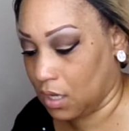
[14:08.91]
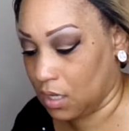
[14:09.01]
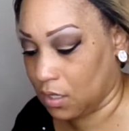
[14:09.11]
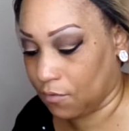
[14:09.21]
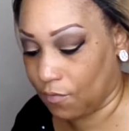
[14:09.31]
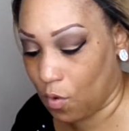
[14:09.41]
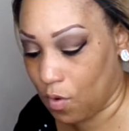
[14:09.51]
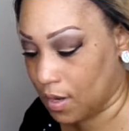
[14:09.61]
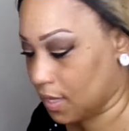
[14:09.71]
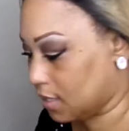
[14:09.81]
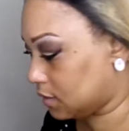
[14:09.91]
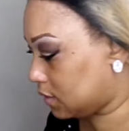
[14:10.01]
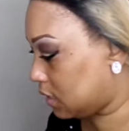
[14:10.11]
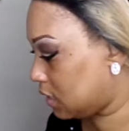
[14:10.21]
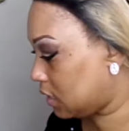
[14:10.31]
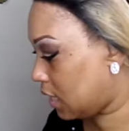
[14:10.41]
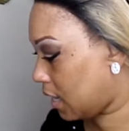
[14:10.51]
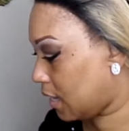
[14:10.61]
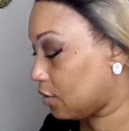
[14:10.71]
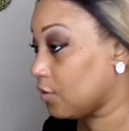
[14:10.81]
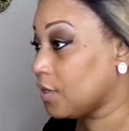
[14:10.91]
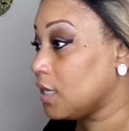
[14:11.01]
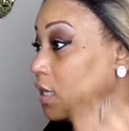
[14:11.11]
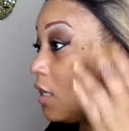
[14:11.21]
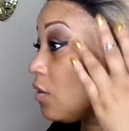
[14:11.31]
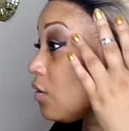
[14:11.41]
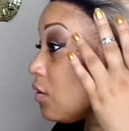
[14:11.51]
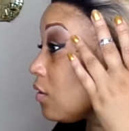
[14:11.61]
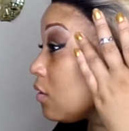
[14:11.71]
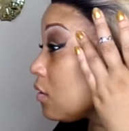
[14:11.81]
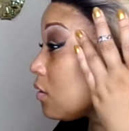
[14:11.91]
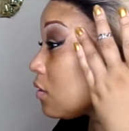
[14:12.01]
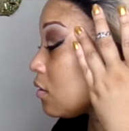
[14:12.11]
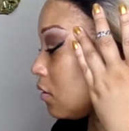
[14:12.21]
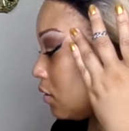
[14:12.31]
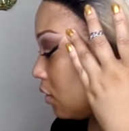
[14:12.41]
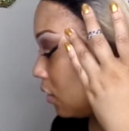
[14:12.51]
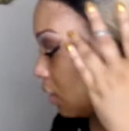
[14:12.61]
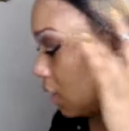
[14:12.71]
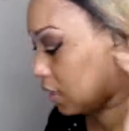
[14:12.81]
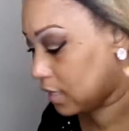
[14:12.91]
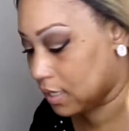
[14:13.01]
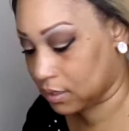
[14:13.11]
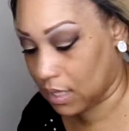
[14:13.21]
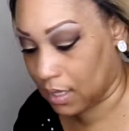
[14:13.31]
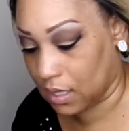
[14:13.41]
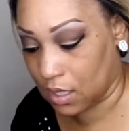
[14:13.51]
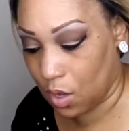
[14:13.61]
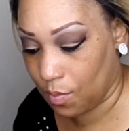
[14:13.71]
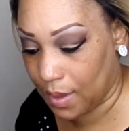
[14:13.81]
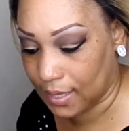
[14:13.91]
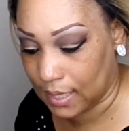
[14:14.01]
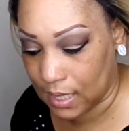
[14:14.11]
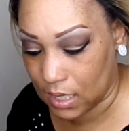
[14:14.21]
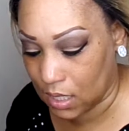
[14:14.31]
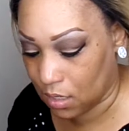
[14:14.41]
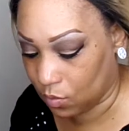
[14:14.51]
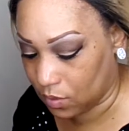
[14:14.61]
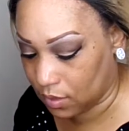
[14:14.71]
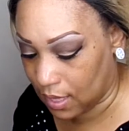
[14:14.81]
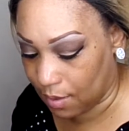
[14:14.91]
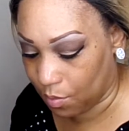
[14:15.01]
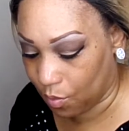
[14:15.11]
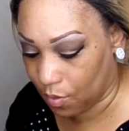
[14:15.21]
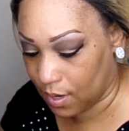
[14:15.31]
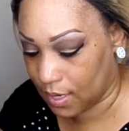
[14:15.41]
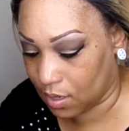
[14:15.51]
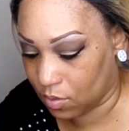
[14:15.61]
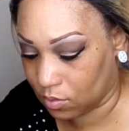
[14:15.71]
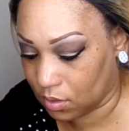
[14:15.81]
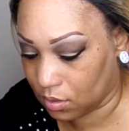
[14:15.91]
as far as the liner here, I guess I could go back in with that brown,